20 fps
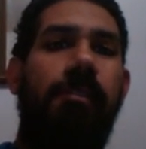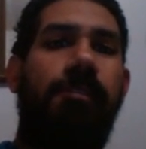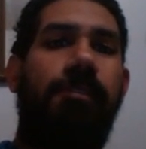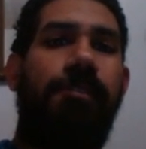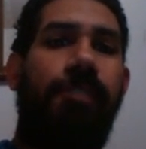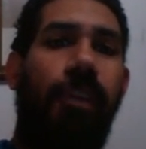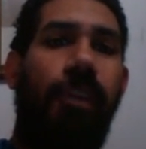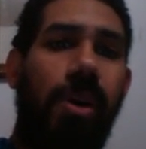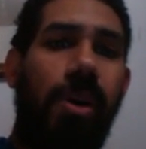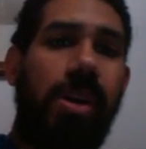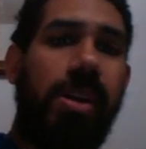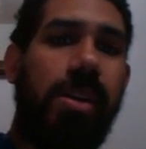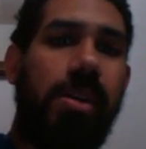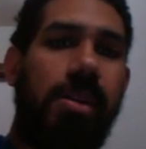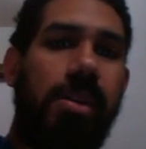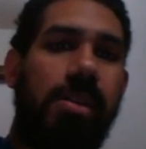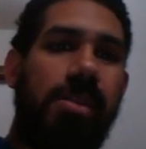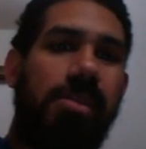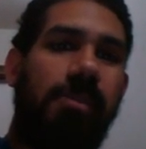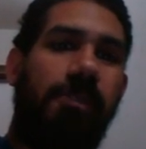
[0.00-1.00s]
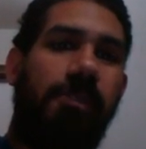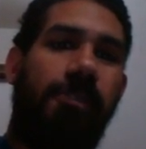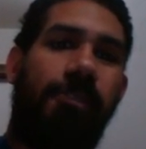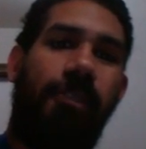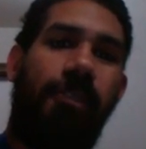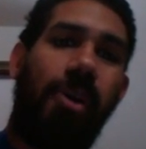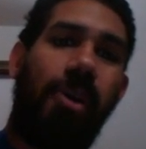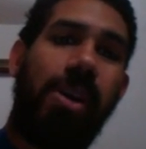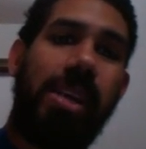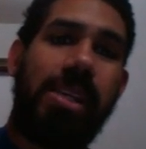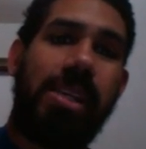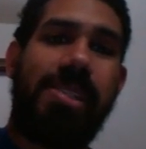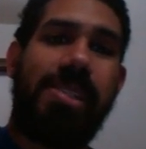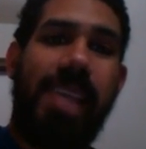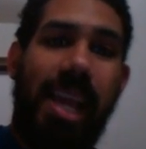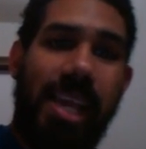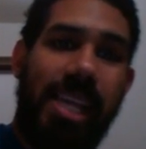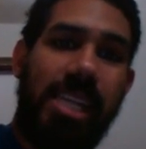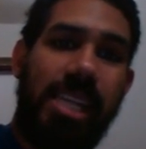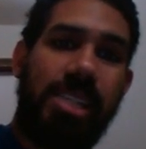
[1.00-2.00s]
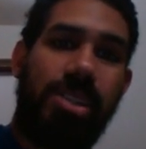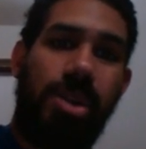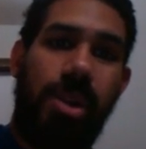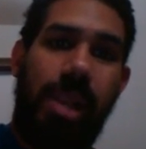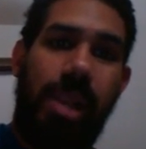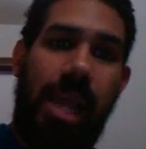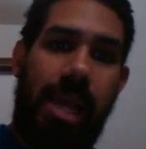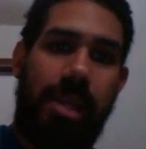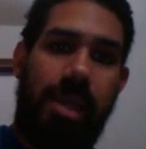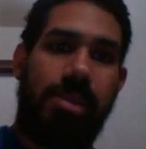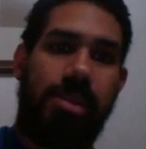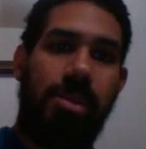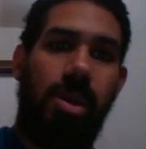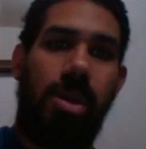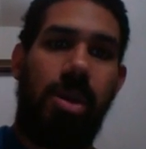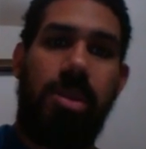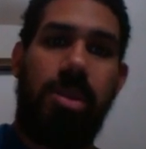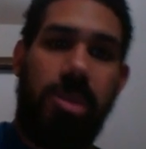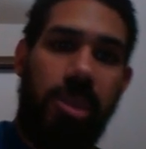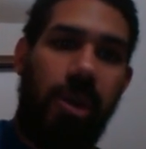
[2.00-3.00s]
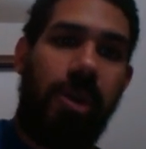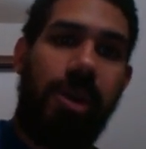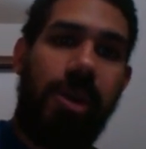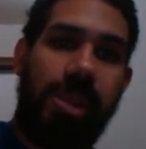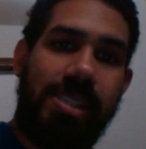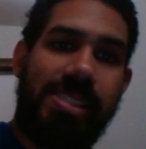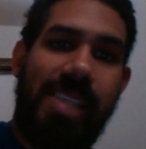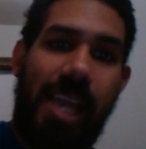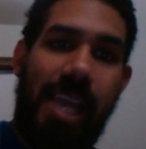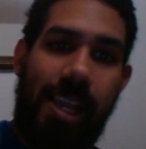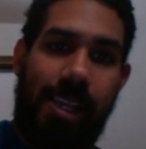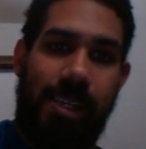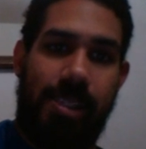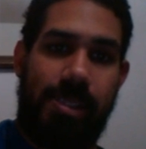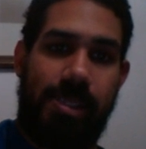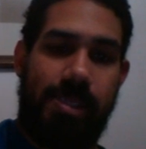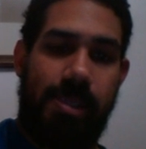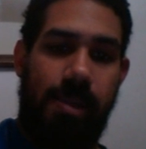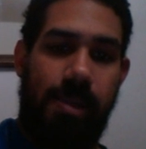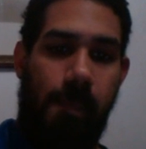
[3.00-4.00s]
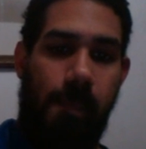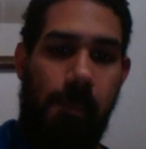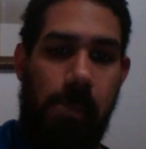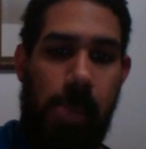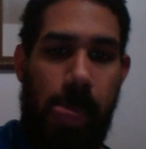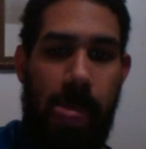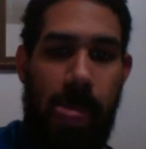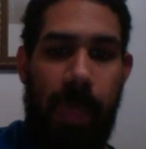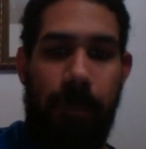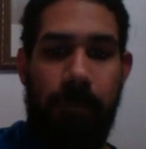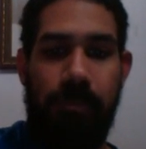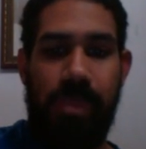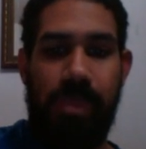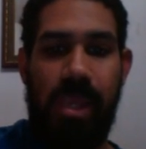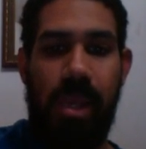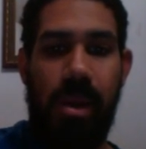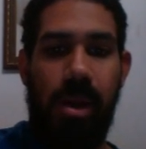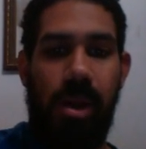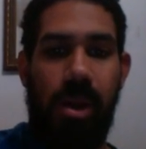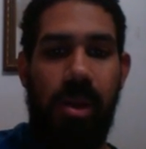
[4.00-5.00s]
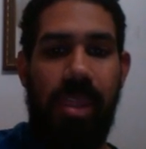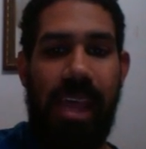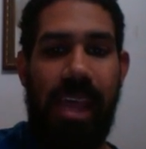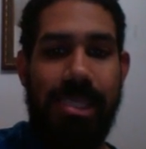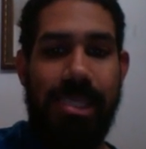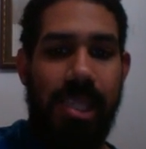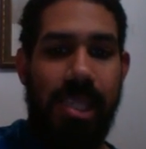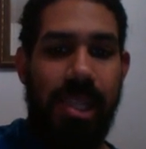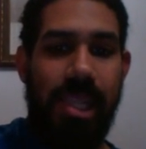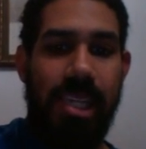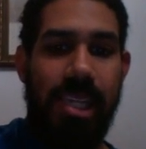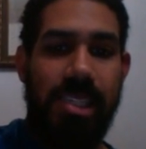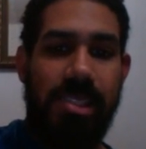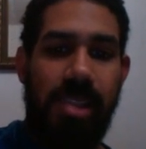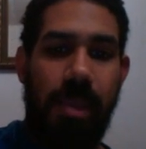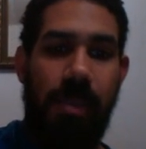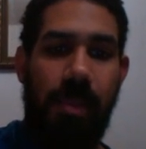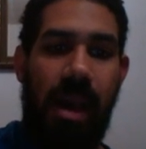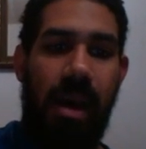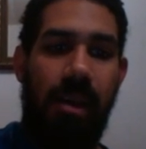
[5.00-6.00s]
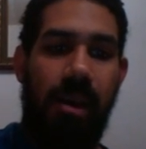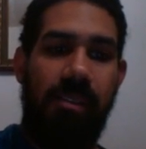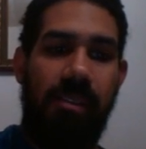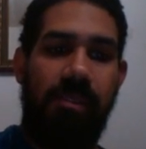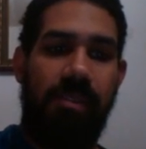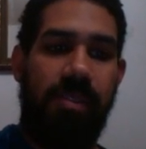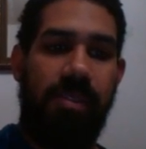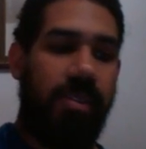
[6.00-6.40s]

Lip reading: 40 seconds or less, or 30 seconds. You know, that's the least amount